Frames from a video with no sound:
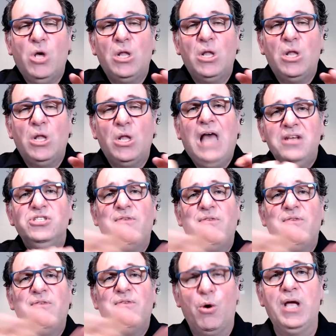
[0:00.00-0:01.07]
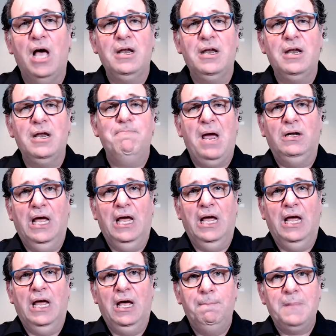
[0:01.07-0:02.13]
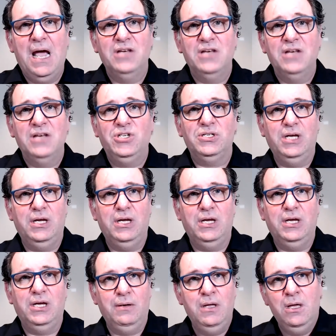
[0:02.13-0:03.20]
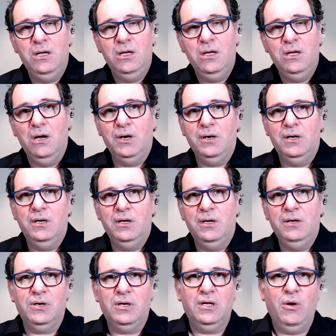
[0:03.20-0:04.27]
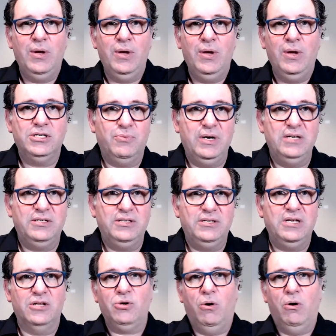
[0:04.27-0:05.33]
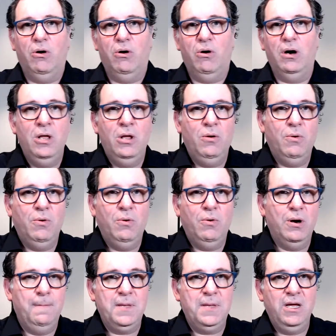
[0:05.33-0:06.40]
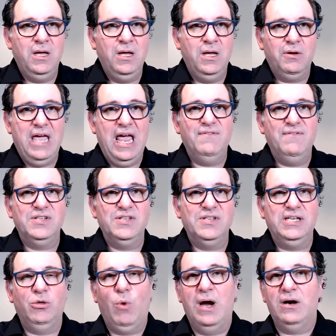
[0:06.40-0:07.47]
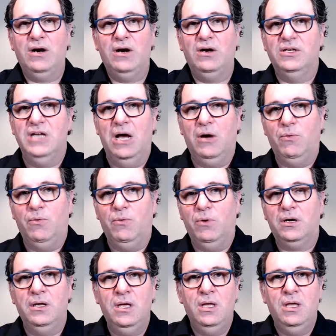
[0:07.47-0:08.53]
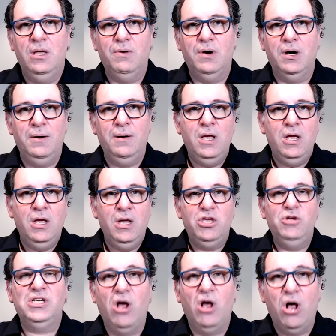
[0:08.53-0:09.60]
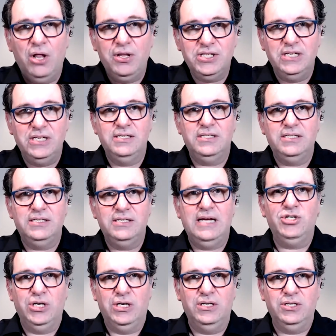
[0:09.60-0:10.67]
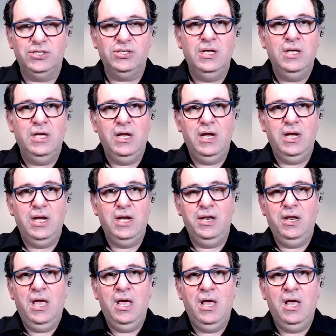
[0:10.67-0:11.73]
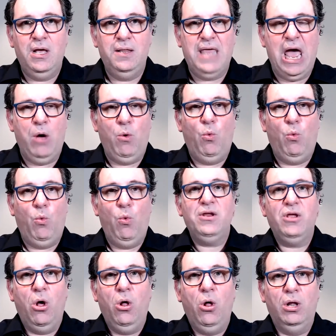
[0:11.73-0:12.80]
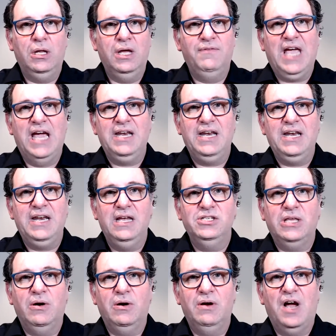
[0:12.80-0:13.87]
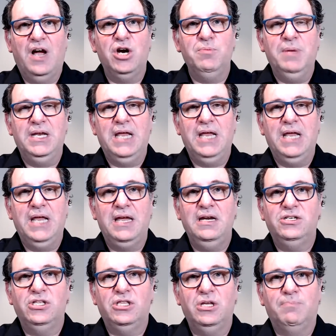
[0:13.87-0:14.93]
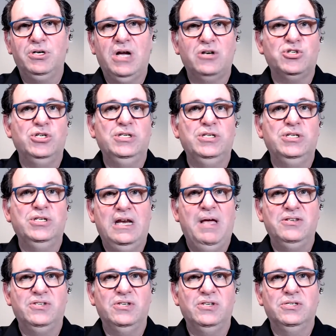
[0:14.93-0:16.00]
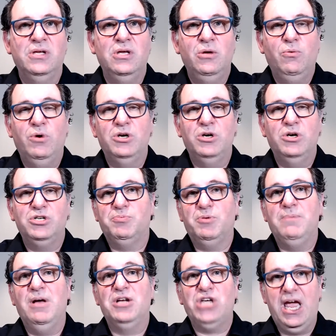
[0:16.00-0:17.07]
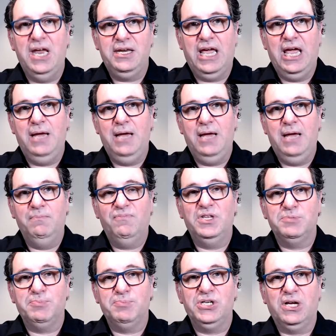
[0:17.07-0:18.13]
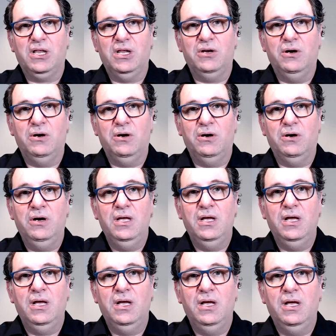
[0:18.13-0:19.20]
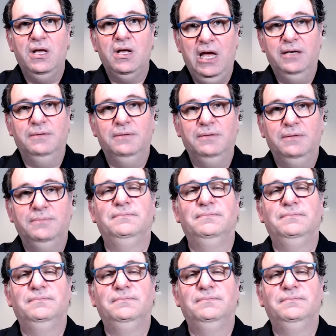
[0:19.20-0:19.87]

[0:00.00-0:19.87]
so a lot of stuff was going on in parallel, as you could see. You know, we're, we're going into the retail store, we're, you know, canvassing the wireless network, we're using all this intelligence in that one goal of getting into their environment and getting to their production databases, which is pretty much end game for this particular client.